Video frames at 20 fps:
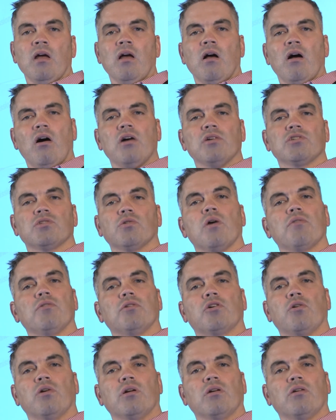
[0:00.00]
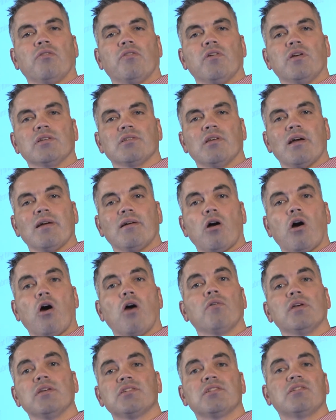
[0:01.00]
Also, other critical things like, are
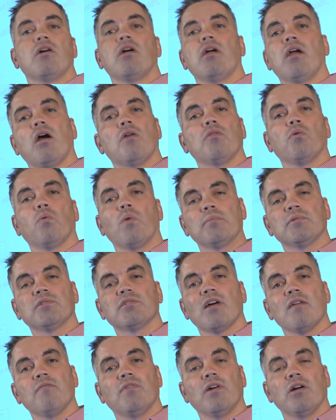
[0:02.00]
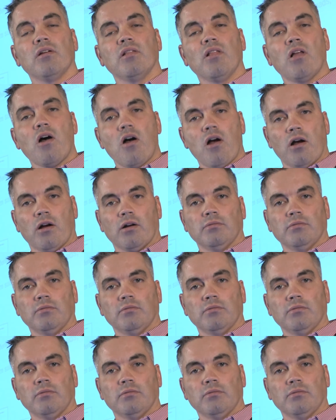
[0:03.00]
they staying on the website very long?